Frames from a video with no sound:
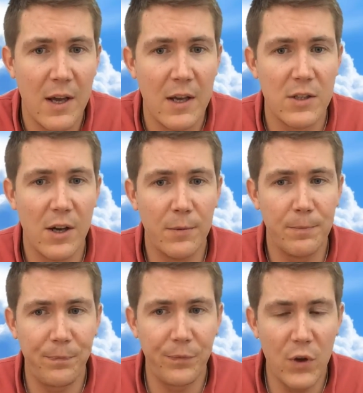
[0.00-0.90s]
So
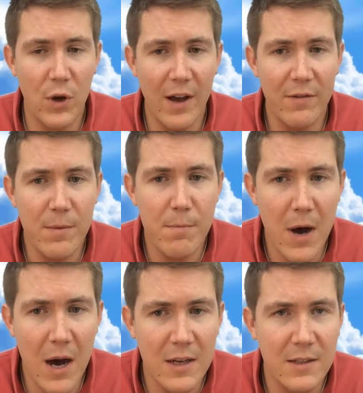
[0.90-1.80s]
you have the
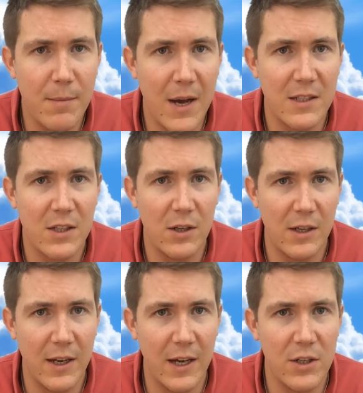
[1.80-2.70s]
Mars
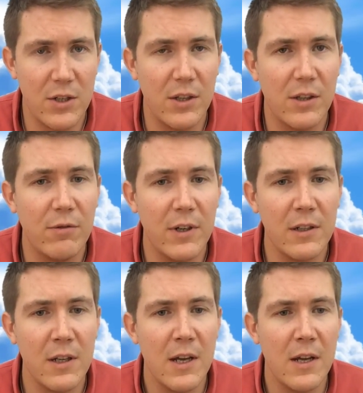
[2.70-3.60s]
masculine energy, the real,